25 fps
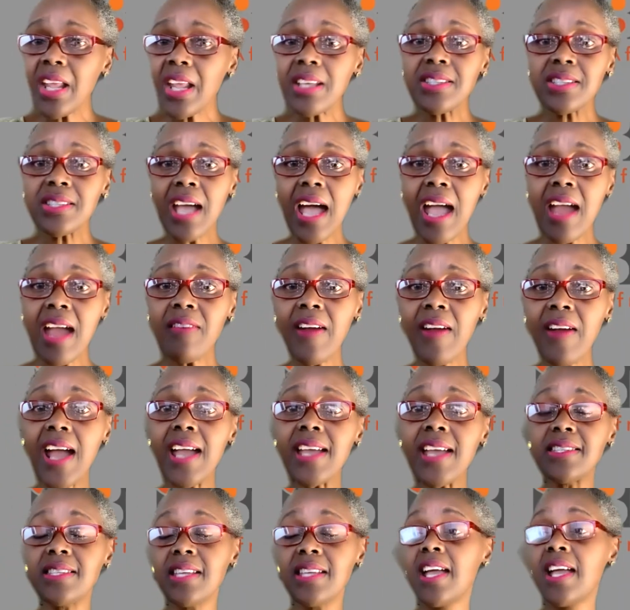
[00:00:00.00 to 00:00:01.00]

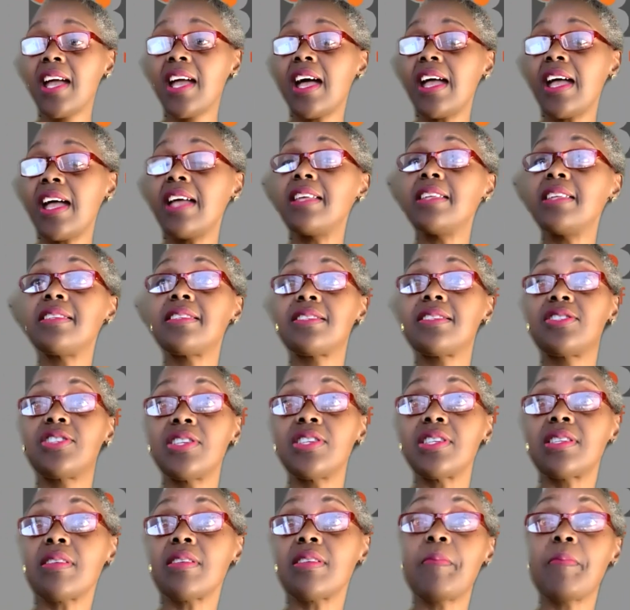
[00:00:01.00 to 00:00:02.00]
Skyrise, it's
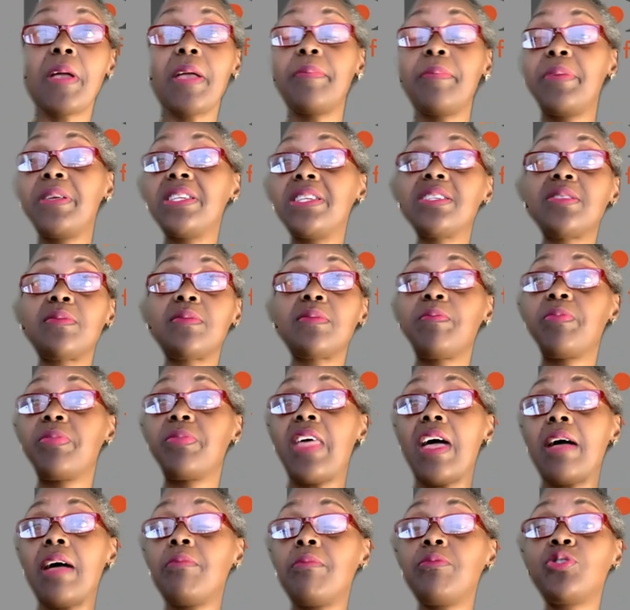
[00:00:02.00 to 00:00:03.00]
just maybe
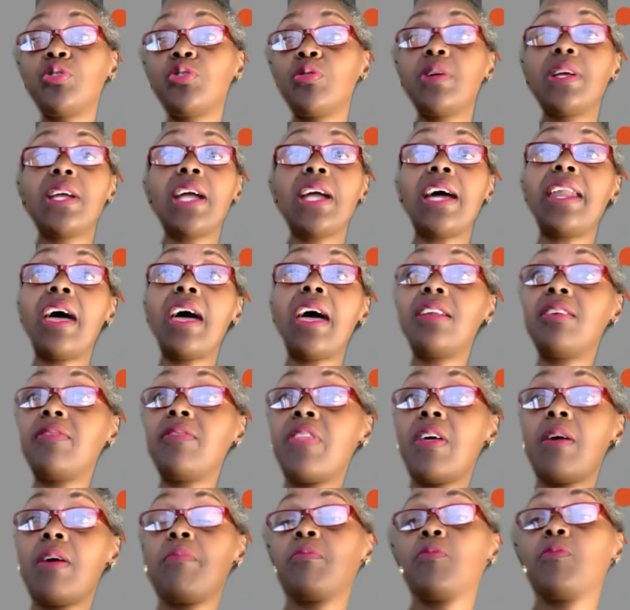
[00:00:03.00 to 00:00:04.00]
them doing an ad of
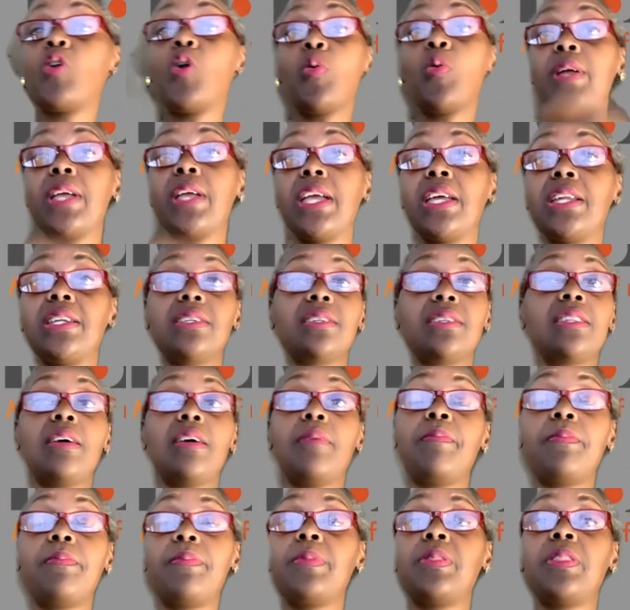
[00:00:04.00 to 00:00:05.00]
them going into
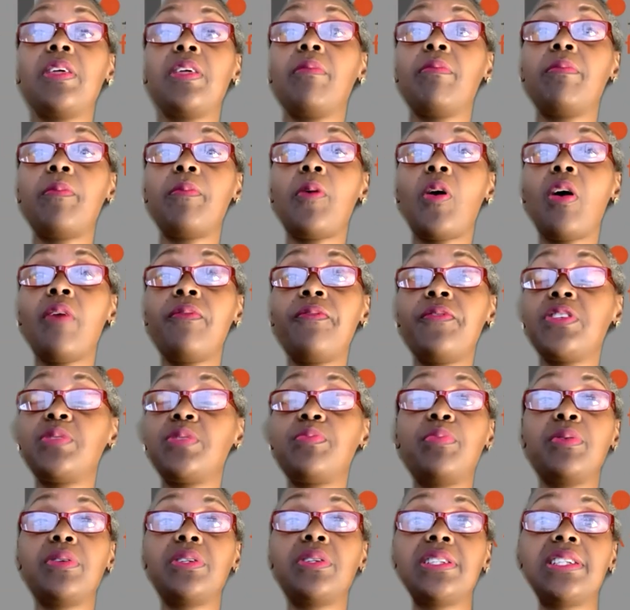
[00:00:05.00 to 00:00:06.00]
their office
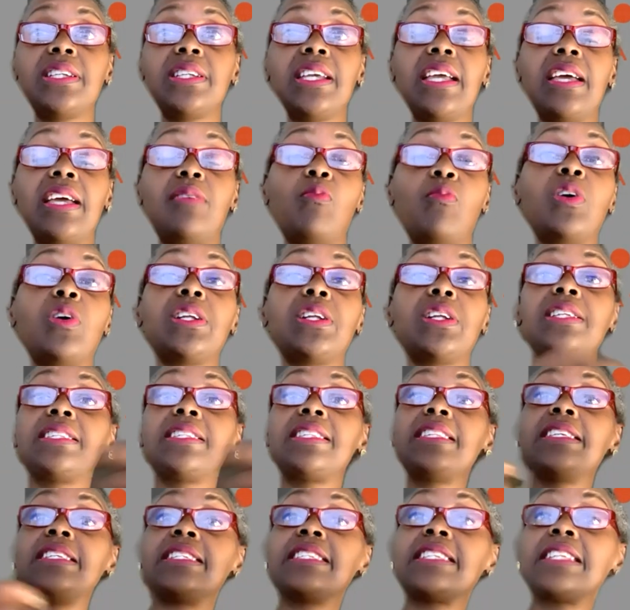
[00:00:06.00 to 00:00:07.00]
building, and what
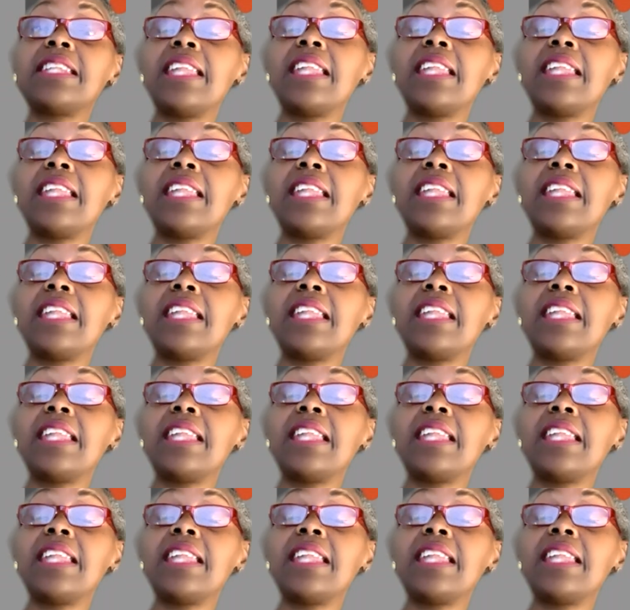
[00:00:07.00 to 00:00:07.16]
it's